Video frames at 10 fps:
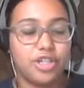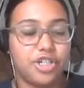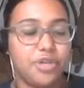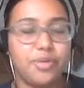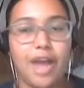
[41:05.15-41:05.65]

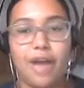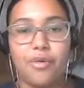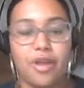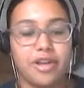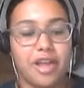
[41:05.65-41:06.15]
tune
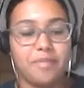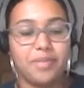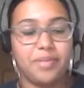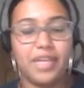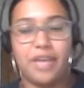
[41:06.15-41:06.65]
out
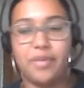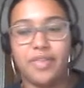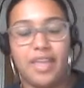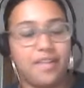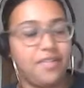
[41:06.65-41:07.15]
and play
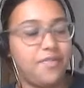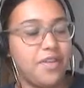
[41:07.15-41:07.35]
with this,